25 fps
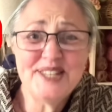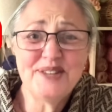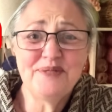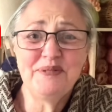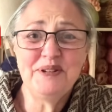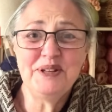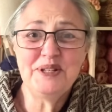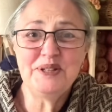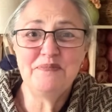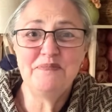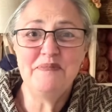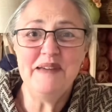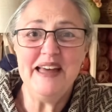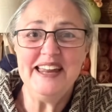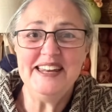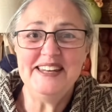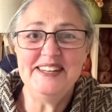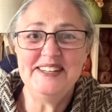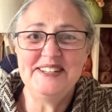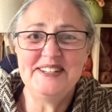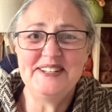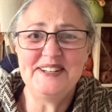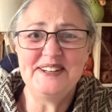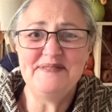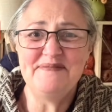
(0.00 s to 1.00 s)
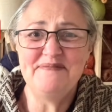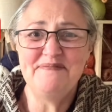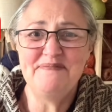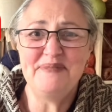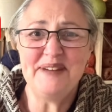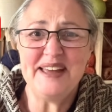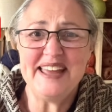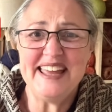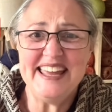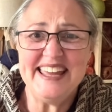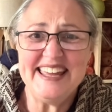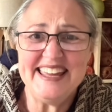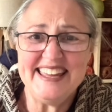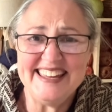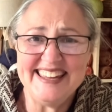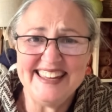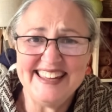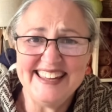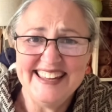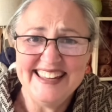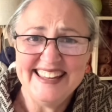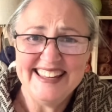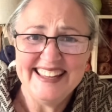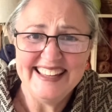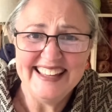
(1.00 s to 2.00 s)
was meant to be
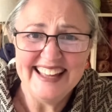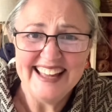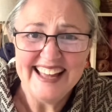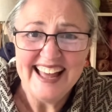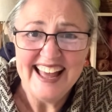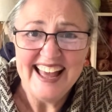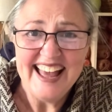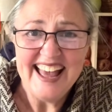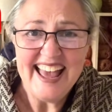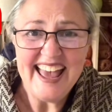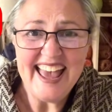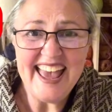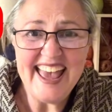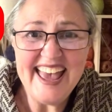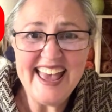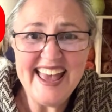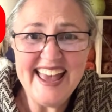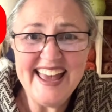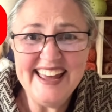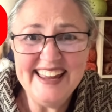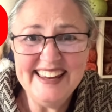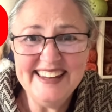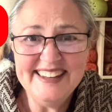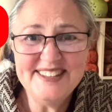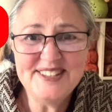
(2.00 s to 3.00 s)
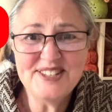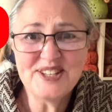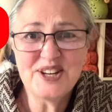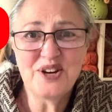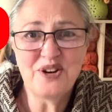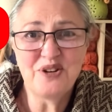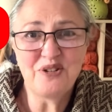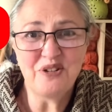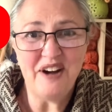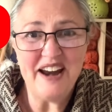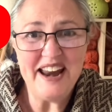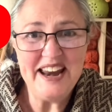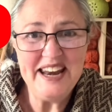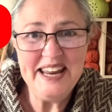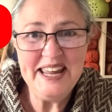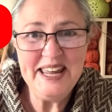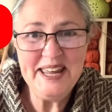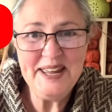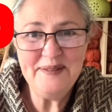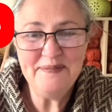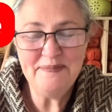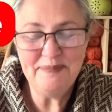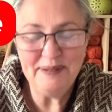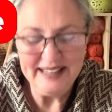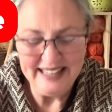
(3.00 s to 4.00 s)
Anne's
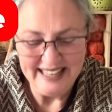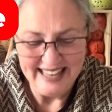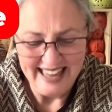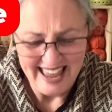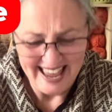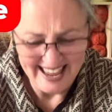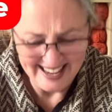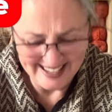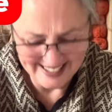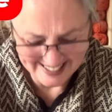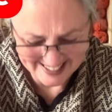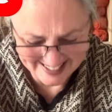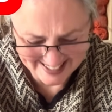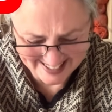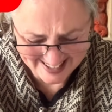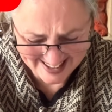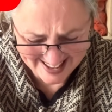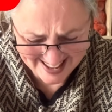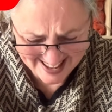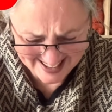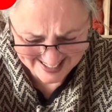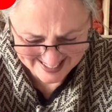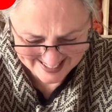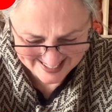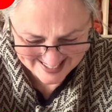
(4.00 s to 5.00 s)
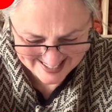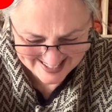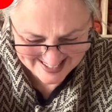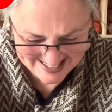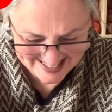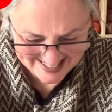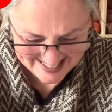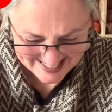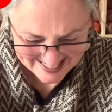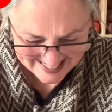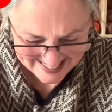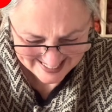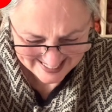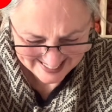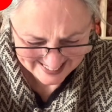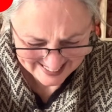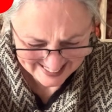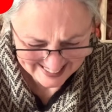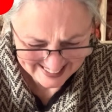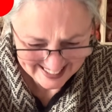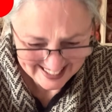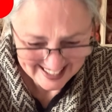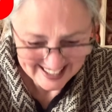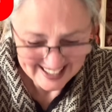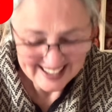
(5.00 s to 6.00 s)
granny blanket.
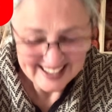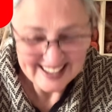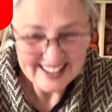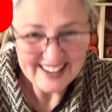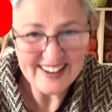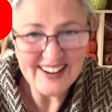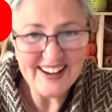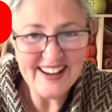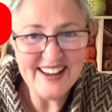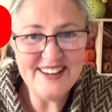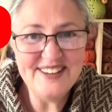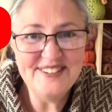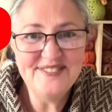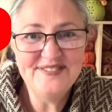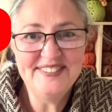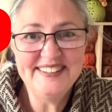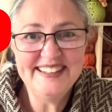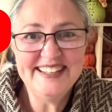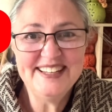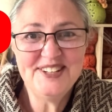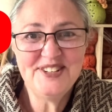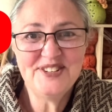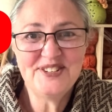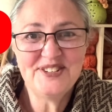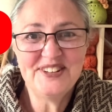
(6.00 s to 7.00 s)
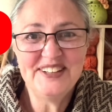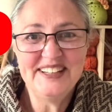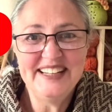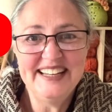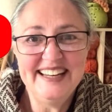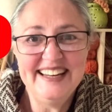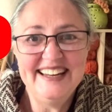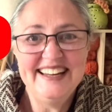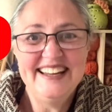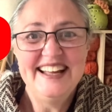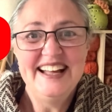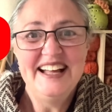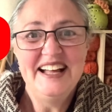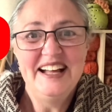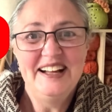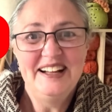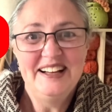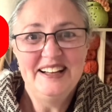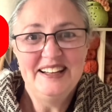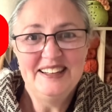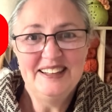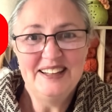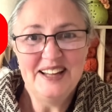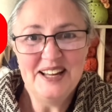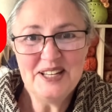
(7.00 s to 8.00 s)
I've literally
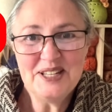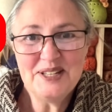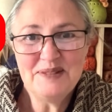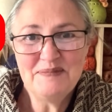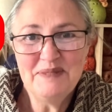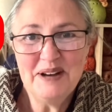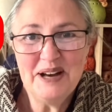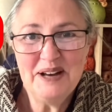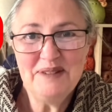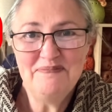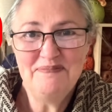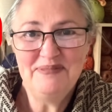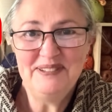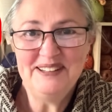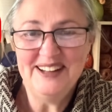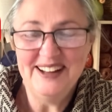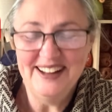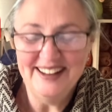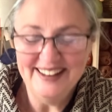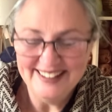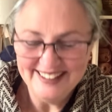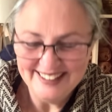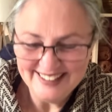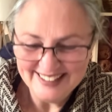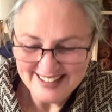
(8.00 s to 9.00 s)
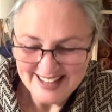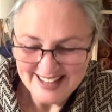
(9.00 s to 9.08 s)
lost my plot.